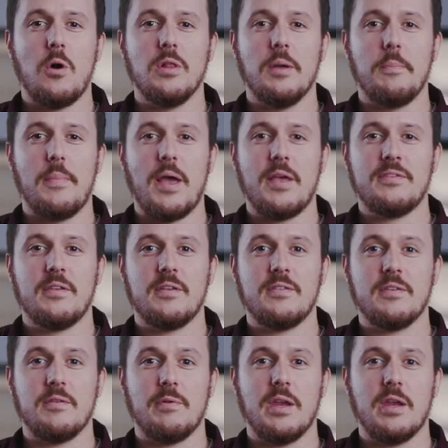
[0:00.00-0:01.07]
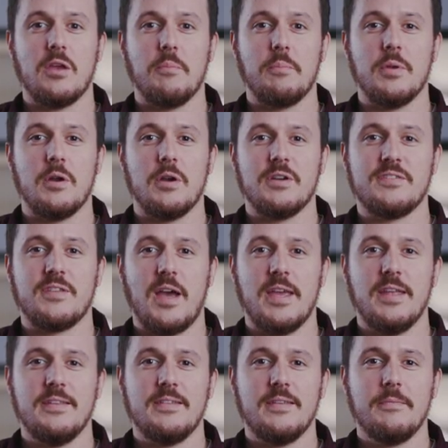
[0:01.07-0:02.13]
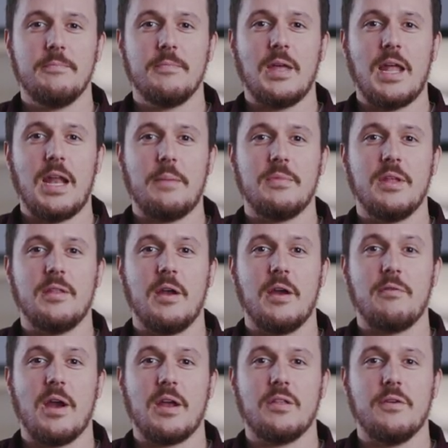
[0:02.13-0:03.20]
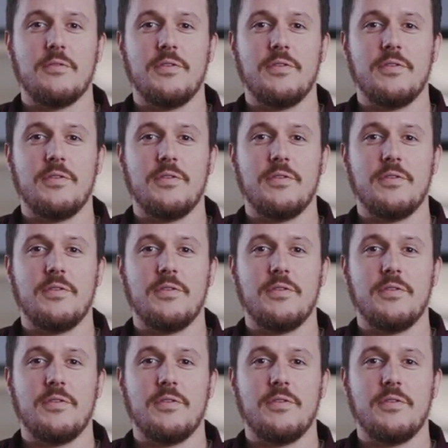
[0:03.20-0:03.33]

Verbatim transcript: hold a master's degree in computer science, and I'm the director